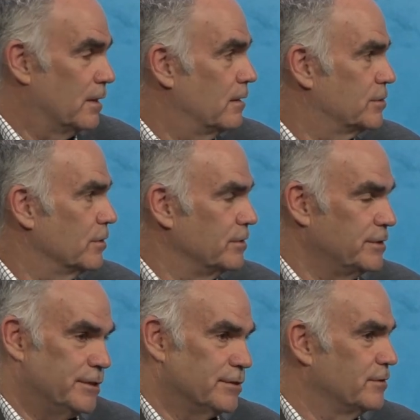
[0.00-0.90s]
So
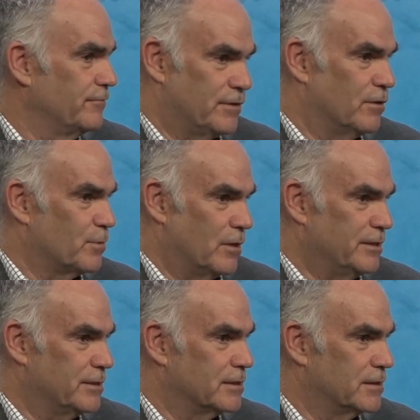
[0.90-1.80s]
these are difficult
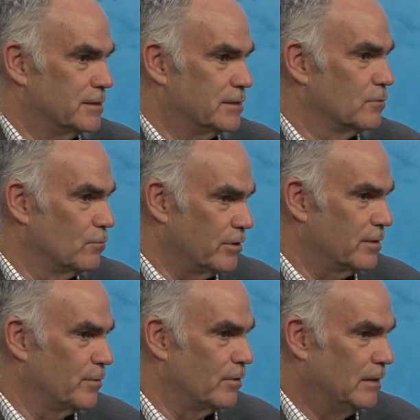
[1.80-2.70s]
processes, they're
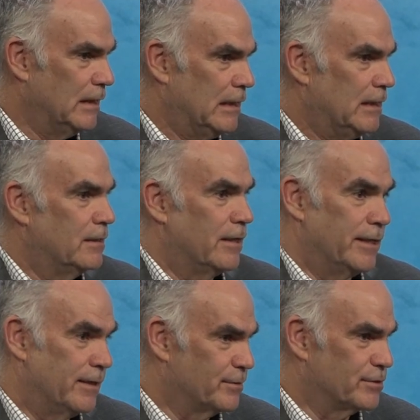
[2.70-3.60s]
workable. I
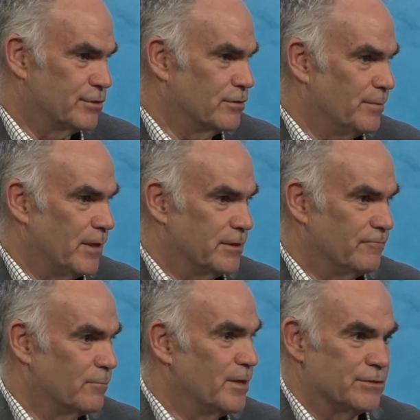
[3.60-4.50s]
am concerned about the
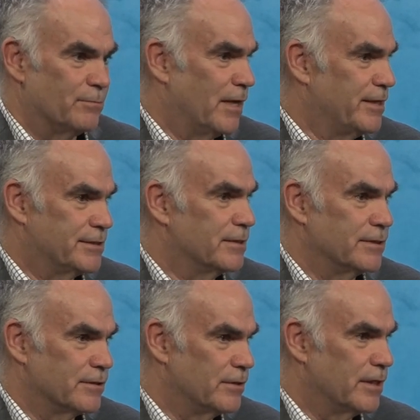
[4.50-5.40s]
information bias on the
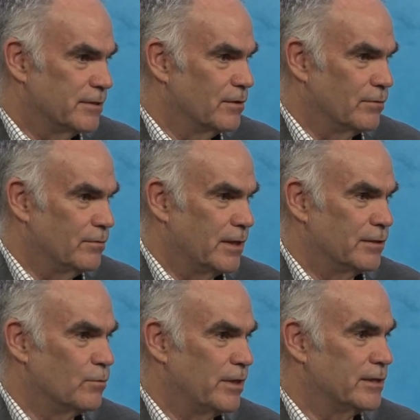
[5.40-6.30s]
internet though, and
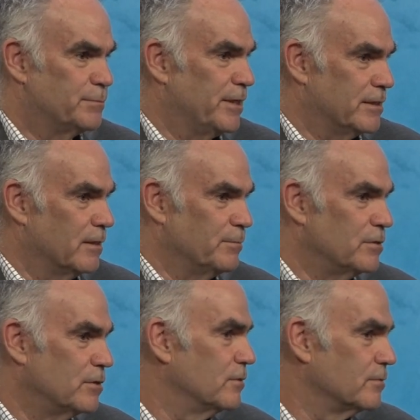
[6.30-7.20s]
the way that's picked up
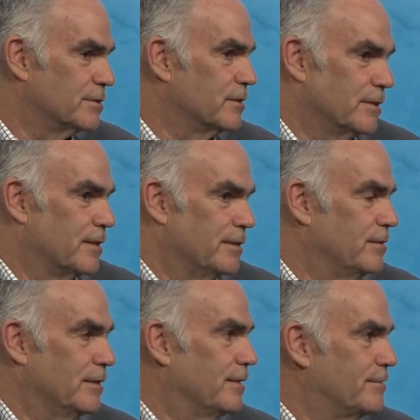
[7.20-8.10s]
and used.
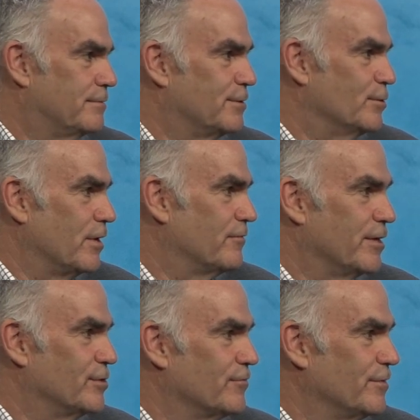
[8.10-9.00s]
I don't have an
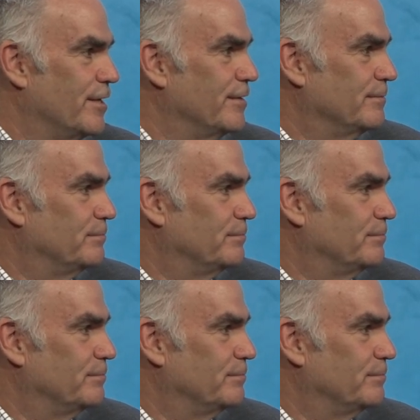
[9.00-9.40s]
answer for that.